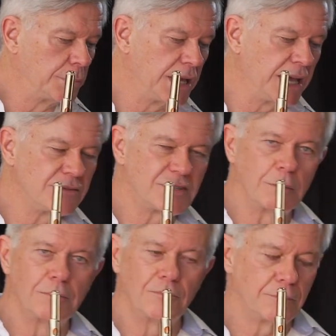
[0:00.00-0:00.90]
and
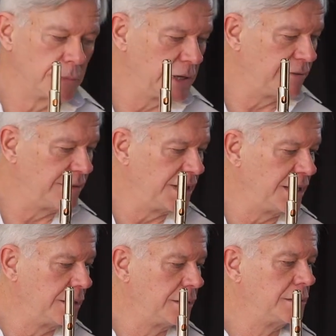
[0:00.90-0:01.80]

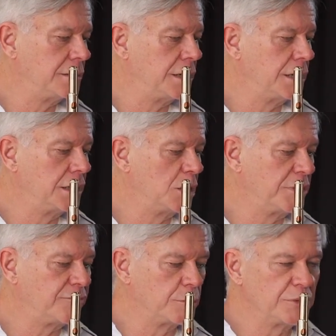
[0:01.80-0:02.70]
then a little
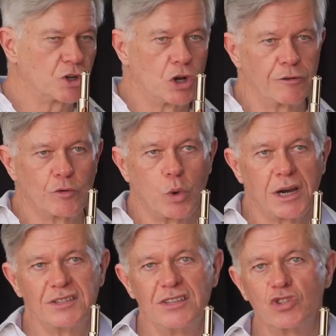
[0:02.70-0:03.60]
bit from the kind of
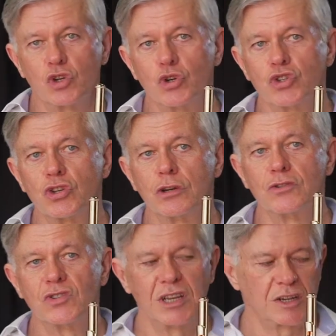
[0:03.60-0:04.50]
quasi-scherzo
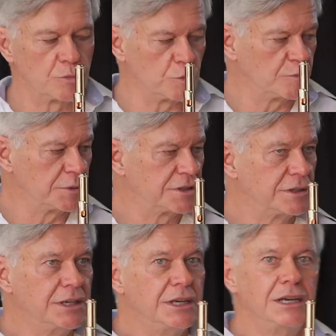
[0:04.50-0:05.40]
second movement.
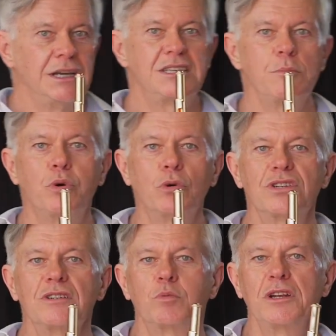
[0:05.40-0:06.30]
It's
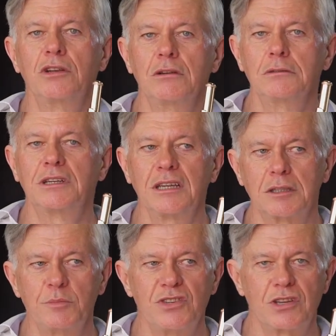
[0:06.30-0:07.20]
important when you're looking at
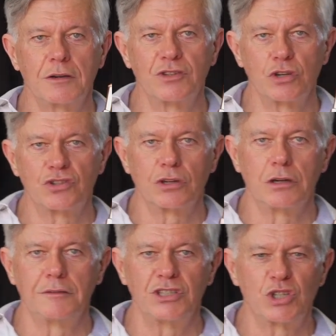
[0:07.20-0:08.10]
the music of
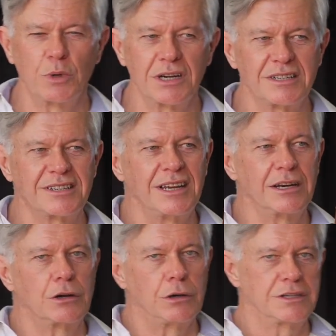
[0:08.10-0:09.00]
Shostakovich to
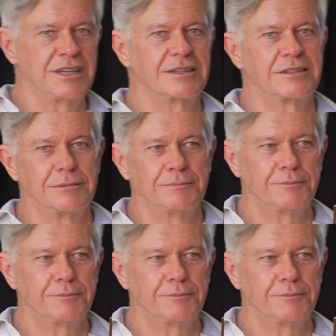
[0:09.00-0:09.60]
understand context.